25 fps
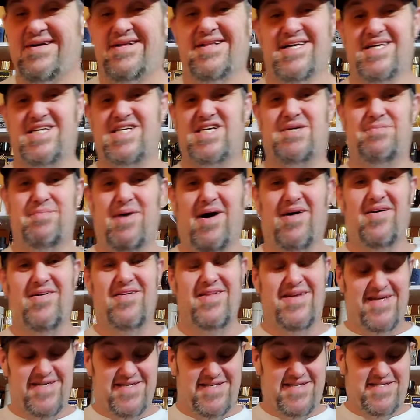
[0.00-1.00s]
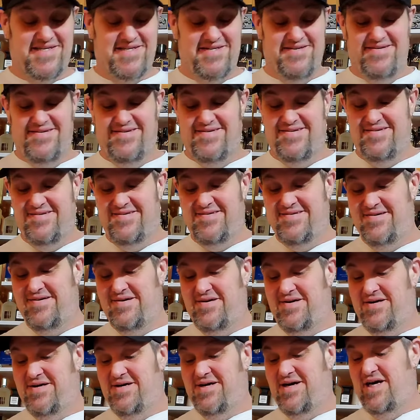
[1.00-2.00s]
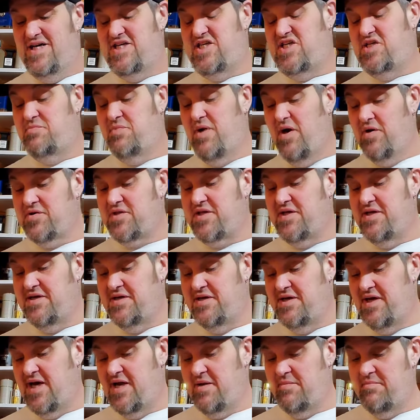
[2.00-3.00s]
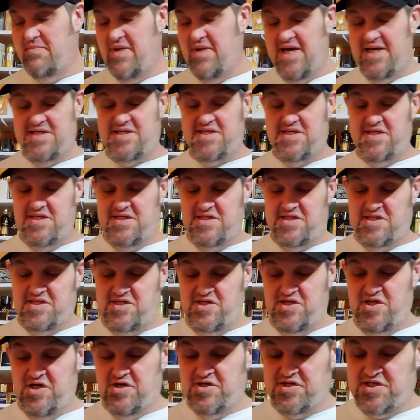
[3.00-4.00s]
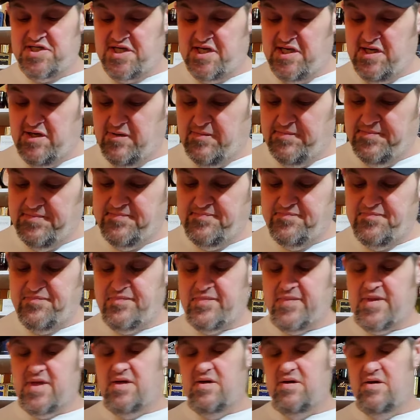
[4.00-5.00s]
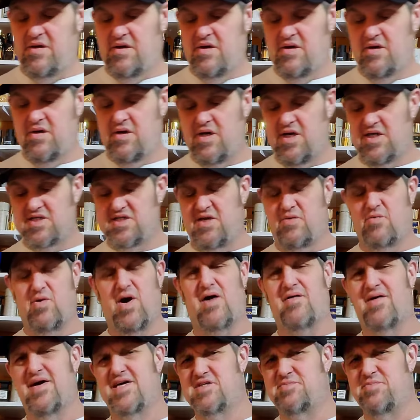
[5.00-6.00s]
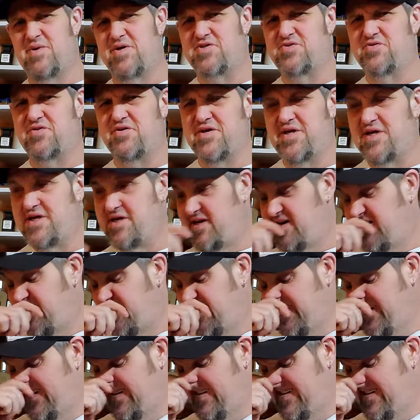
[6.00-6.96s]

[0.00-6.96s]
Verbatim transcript: the smell of this, I smelt it at a Macy's years ago. And I was like, wow, that smells really good.